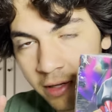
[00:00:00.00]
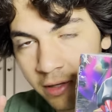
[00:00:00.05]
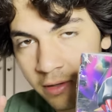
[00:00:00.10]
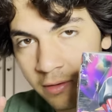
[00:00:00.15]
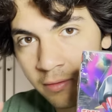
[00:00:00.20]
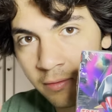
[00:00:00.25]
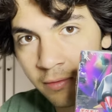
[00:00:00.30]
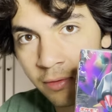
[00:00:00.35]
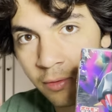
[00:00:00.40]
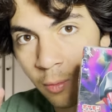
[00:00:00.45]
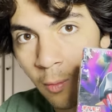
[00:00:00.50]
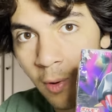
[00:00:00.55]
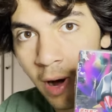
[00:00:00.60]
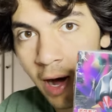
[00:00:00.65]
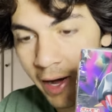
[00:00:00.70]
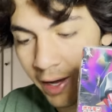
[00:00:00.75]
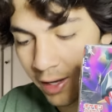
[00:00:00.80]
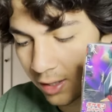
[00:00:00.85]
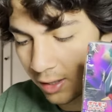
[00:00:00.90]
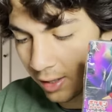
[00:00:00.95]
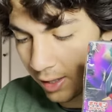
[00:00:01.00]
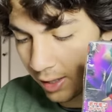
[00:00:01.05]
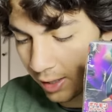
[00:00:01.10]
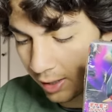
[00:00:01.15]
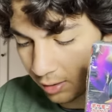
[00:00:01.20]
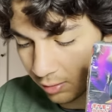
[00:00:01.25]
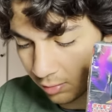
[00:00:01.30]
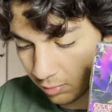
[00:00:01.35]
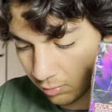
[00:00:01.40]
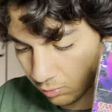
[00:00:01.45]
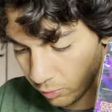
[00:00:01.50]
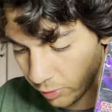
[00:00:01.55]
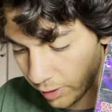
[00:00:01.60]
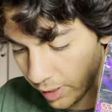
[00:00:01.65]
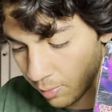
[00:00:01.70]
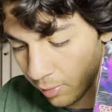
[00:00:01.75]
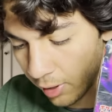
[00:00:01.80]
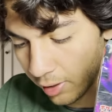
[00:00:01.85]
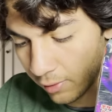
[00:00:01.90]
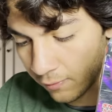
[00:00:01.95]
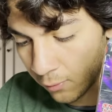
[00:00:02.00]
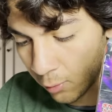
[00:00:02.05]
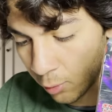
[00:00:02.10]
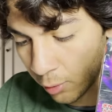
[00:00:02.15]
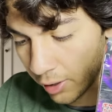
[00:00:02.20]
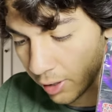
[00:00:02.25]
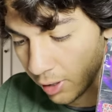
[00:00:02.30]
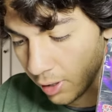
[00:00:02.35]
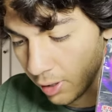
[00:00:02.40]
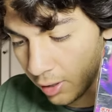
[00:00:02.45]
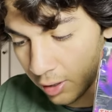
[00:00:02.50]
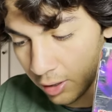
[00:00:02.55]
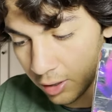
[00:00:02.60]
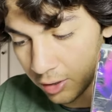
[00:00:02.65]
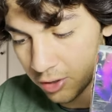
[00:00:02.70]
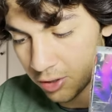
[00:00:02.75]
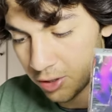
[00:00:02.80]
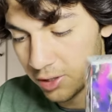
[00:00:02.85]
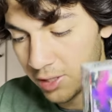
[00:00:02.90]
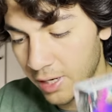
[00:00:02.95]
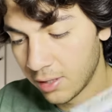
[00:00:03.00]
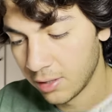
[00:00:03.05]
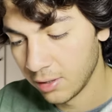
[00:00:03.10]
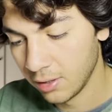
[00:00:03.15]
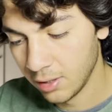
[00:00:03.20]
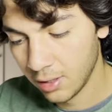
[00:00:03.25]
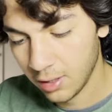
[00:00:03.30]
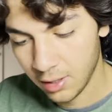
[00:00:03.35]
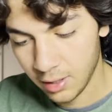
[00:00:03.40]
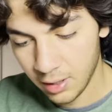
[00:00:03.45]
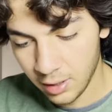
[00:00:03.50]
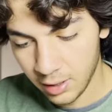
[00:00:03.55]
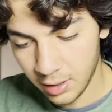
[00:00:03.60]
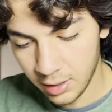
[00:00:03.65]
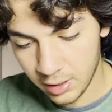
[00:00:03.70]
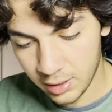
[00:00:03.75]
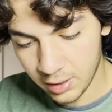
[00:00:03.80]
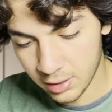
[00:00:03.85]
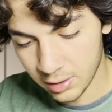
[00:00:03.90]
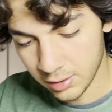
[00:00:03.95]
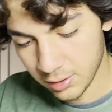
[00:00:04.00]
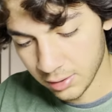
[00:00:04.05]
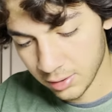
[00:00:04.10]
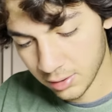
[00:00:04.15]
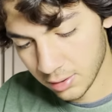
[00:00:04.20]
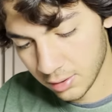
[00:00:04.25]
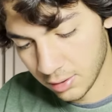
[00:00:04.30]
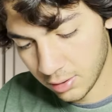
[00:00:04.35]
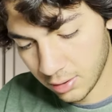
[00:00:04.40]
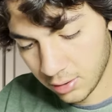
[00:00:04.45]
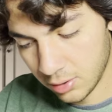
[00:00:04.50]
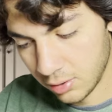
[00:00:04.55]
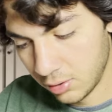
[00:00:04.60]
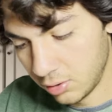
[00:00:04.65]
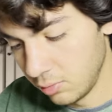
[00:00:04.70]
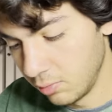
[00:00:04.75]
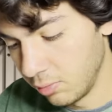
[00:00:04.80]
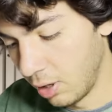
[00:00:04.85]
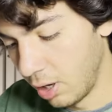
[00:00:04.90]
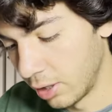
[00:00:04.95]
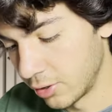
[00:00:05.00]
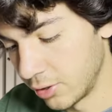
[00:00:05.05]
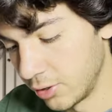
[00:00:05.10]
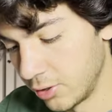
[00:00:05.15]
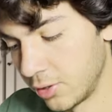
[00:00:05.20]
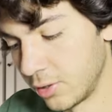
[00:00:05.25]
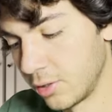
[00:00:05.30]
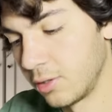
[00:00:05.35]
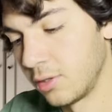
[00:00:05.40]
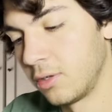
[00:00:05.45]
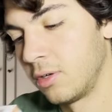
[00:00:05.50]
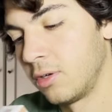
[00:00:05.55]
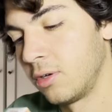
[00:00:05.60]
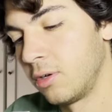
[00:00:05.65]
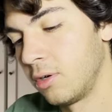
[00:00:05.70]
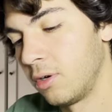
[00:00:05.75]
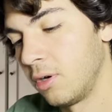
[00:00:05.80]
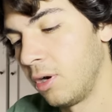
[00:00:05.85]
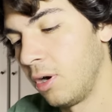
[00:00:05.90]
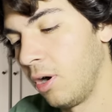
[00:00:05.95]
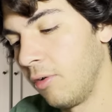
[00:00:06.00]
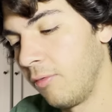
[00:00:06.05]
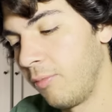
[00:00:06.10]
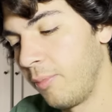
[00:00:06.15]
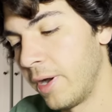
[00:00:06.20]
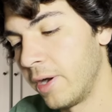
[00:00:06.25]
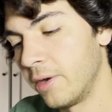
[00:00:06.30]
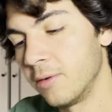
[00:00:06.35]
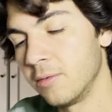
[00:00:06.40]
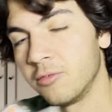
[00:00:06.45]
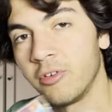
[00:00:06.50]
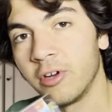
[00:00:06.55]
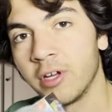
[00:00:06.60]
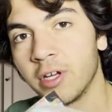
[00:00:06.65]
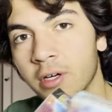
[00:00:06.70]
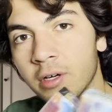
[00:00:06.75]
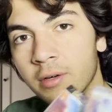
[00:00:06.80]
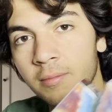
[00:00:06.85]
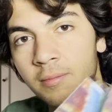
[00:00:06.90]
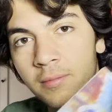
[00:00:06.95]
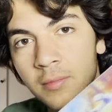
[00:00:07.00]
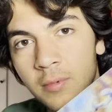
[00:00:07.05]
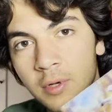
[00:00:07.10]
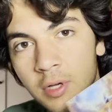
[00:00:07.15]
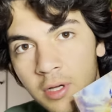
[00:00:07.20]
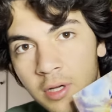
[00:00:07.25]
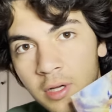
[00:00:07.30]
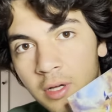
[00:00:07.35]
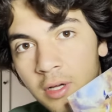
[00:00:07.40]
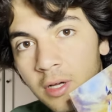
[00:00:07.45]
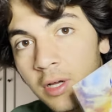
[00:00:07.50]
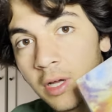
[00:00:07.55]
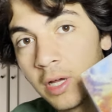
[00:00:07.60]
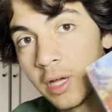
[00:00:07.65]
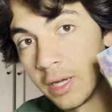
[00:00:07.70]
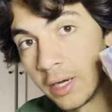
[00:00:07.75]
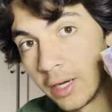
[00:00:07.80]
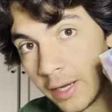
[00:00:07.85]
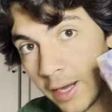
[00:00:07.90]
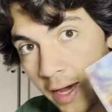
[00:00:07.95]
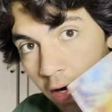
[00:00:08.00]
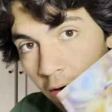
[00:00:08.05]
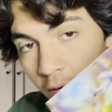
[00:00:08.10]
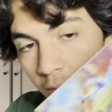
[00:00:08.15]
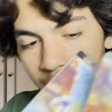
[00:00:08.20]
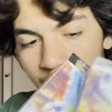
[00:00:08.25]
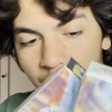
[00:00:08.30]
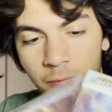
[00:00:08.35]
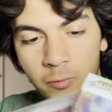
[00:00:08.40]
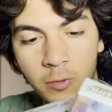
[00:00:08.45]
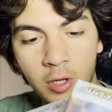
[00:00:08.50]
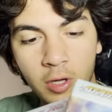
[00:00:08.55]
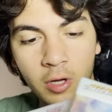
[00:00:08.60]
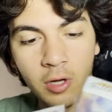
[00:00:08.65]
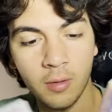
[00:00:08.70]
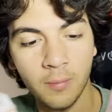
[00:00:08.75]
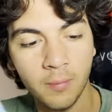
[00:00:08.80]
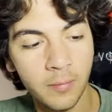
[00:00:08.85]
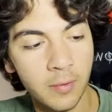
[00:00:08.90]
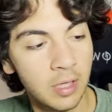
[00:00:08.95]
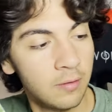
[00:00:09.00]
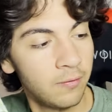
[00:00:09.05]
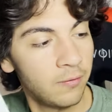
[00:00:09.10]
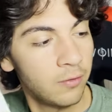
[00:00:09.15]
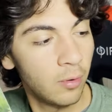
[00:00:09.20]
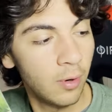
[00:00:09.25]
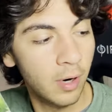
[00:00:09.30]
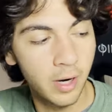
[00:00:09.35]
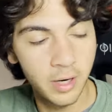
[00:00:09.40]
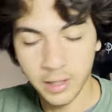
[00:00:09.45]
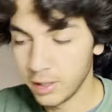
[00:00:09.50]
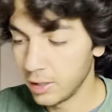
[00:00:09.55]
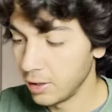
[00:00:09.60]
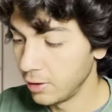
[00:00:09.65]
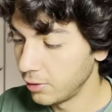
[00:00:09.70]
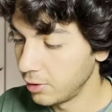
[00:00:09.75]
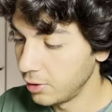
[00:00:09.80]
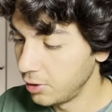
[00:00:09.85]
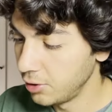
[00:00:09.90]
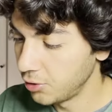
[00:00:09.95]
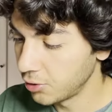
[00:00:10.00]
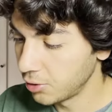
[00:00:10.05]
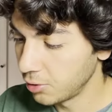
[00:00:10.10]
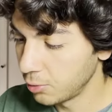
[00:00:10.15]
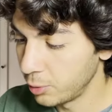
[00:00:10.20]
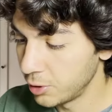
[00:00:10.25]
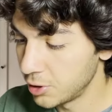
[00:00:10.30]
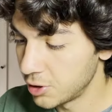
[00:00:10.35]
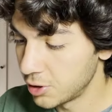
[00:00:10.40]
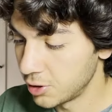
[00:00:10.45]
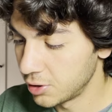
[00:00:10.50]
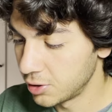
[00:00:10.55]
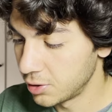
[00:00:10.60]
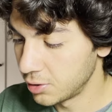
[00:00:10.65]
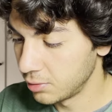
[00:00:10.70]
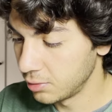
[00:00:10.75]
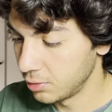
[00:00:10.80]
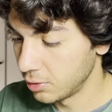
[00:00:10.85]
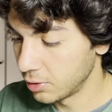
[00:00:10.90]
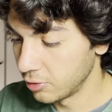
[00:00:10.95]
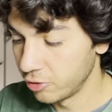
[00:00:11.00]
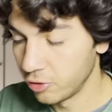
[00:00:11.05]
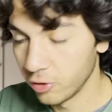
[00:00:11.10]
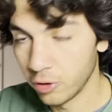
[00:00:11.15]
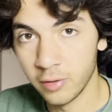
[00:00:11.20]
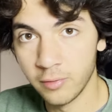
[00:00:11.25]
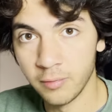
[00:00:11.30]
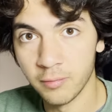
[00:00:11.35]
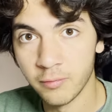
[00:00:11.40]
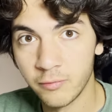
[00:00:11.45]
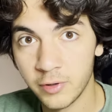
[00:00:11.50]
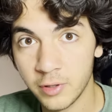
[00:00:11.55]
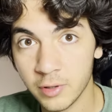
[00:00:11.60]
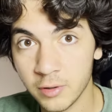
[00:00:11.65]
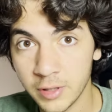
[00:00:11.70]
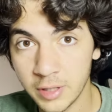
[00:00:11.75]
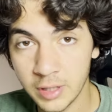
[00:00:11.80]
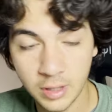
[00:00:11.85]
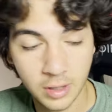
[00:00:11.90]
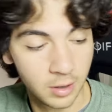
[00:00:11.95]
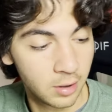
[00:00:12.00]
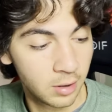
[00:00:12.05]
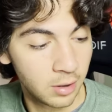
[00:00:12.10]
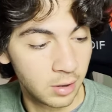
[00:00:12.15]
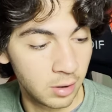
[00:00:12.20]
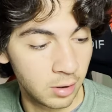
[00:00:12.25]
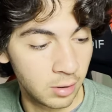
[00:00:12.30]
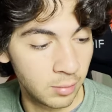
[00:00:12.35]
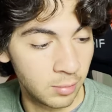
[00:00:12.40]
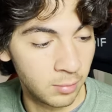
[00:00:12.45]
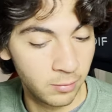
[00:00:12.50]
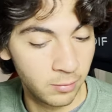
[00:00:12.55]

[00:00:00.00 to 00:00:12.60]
in the why and what I bought it for in just a second. And two boxes of Paradigm Trigger. Now, um, if you are in the Discord, which is you can join freely uh,